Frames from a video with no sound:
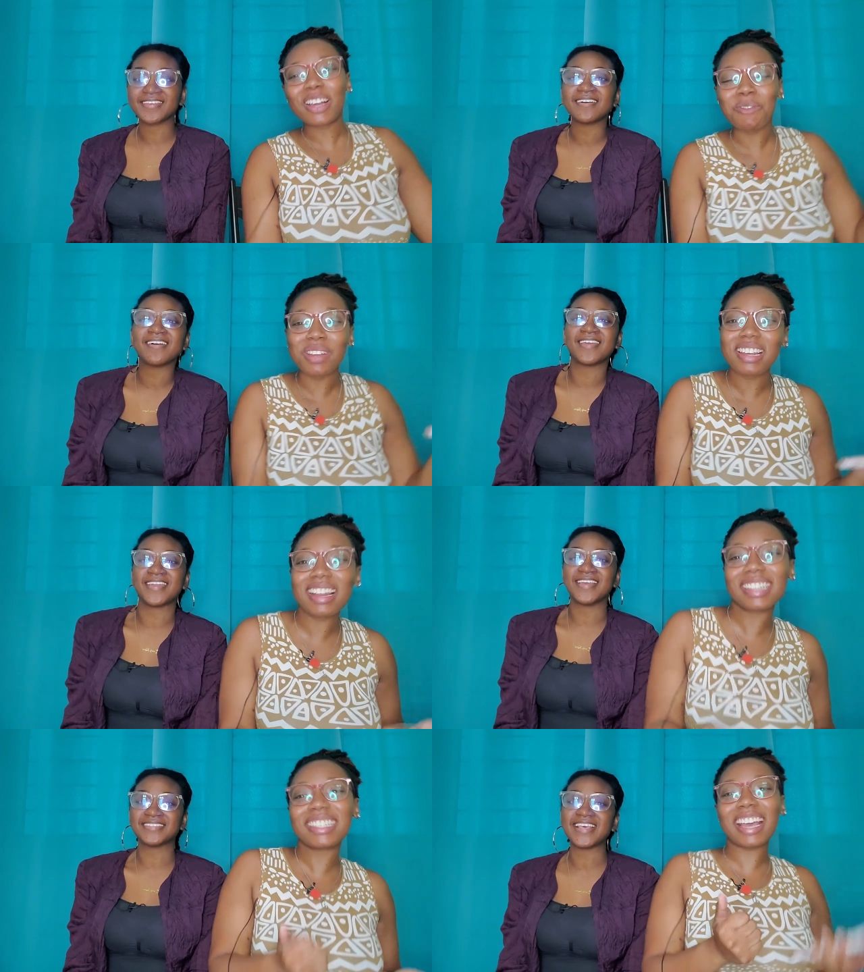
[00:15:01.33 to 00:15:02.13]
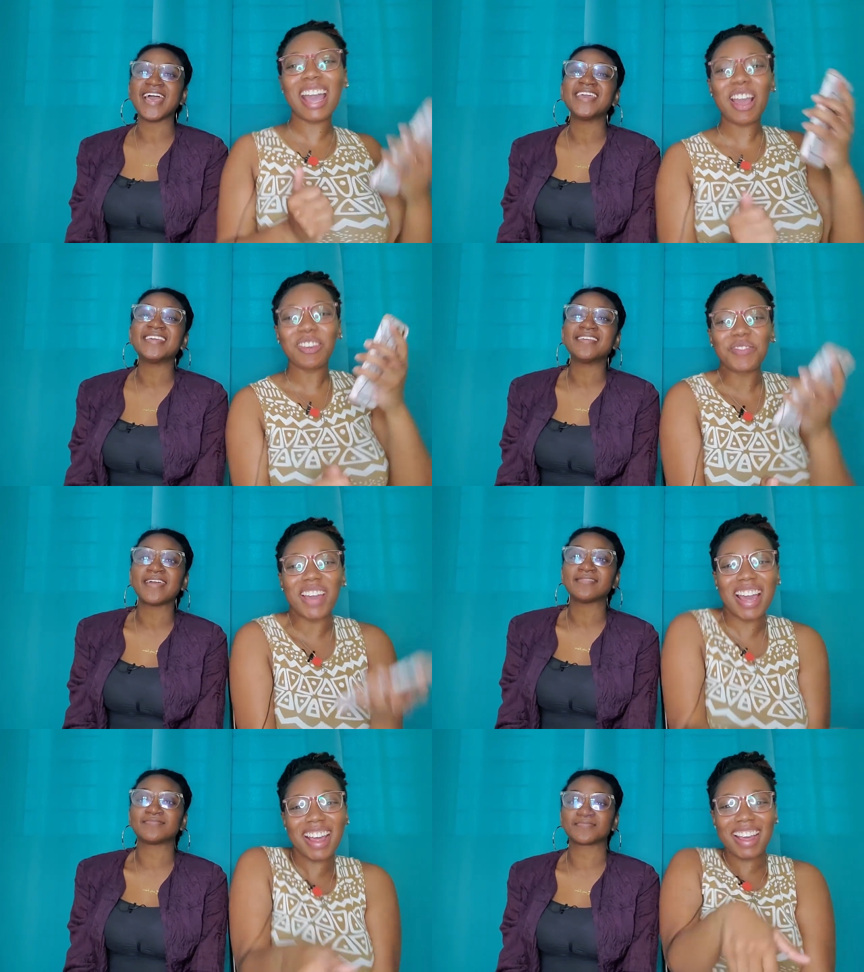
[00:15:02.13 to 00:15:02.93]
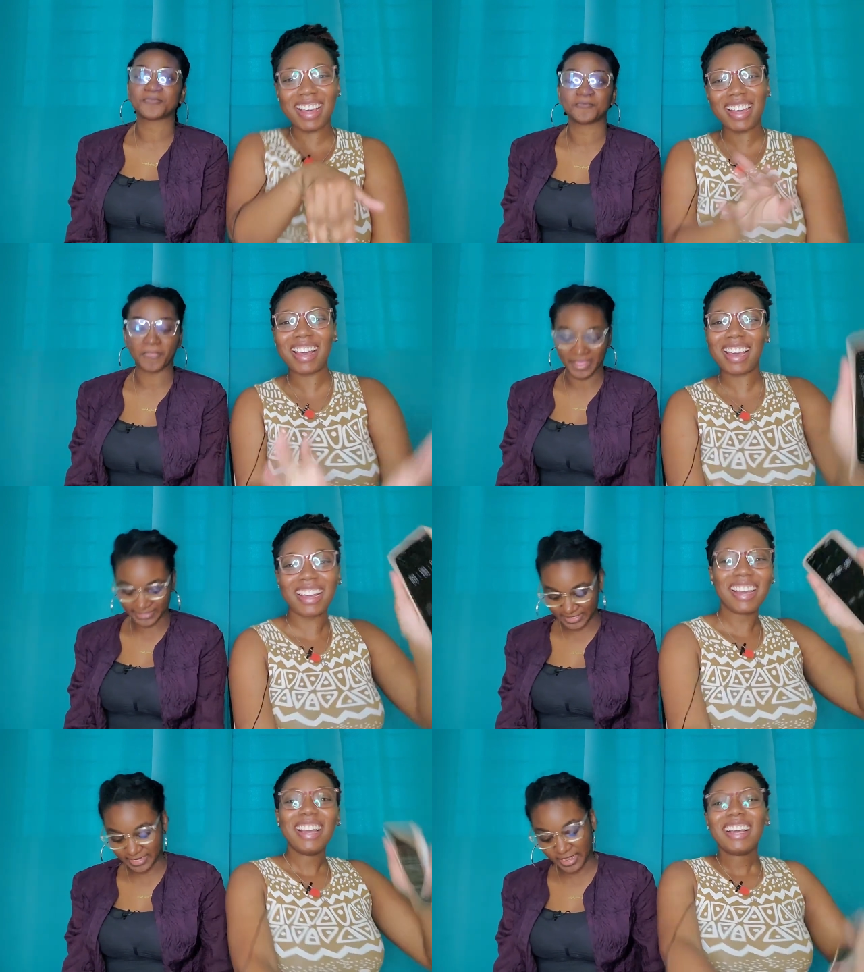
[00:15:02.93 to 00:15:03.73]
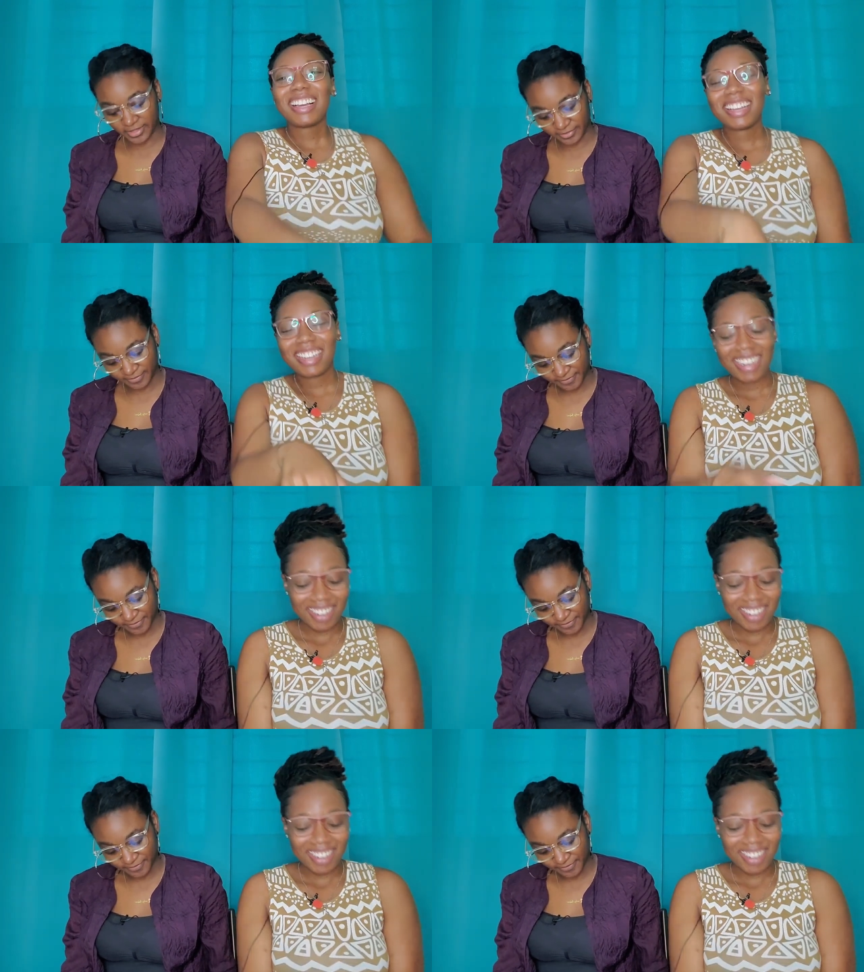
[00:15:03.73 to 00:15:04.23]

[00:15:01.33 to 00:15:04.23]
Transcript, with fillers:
Speaker 1: come in and save me. Hey. See, yeah?